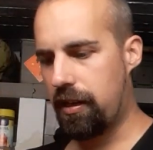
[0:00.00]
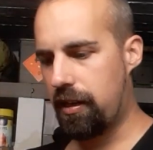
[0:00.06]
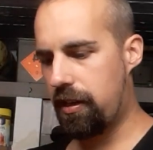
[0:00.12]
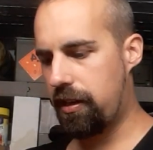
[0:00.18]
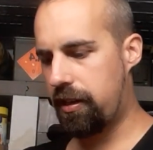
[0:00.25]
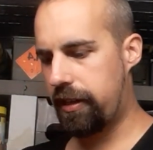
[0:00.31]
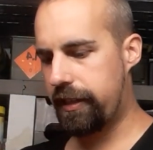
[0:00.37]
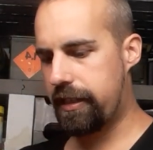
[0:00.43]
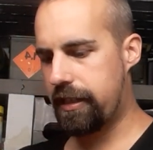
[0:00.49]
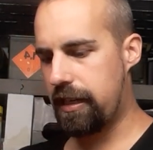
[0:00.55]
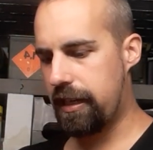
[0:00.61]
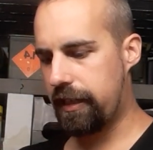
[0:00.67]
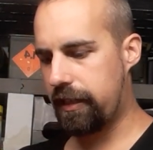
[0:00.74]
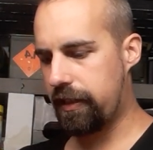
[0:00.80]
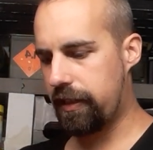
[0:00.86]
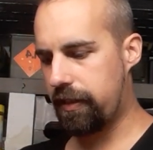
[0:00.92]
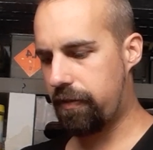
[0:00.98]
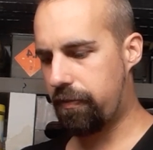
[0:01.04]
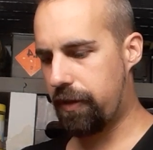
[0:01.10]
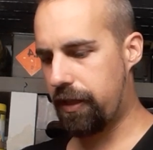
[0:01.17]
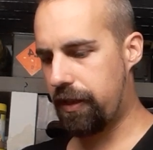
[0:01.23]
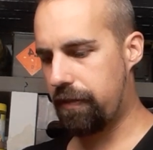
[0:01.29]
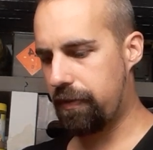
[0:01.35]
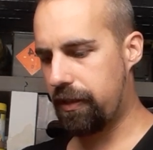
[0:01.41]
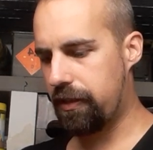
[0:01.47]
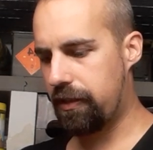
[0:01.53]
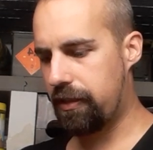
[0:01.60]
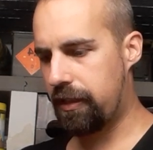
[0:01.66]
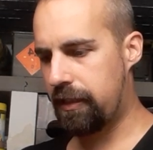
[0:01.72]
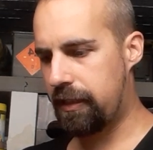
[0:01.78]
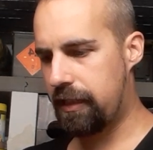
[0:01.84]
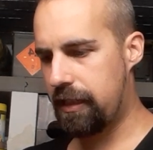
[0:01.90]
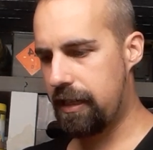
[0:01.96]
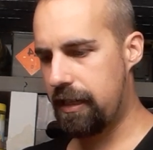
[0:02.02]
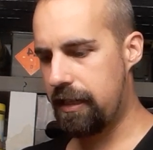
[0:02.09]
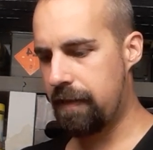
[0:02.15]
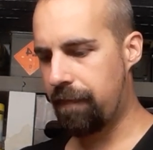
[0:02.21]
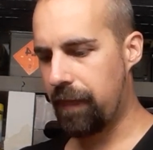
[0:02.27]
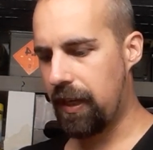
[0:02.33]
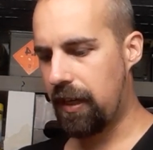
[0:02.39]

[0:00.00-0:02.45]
It's like what does it say?